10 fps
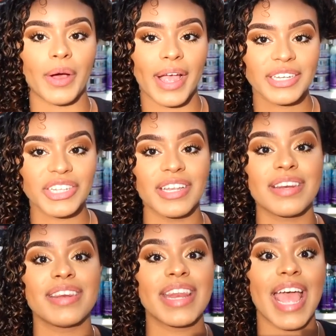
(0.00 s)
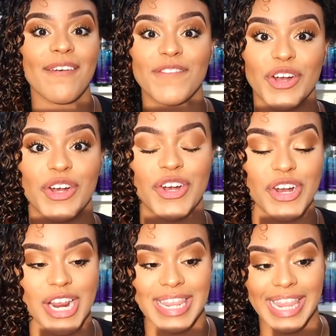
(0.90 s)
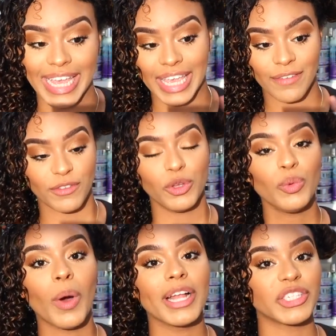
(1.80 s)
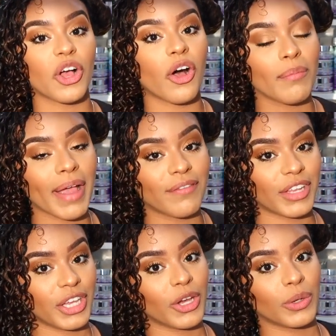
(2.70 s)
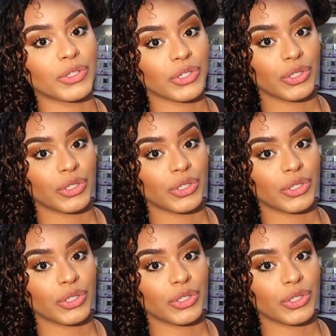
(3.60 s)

I actually never, like, if you watch all my videos,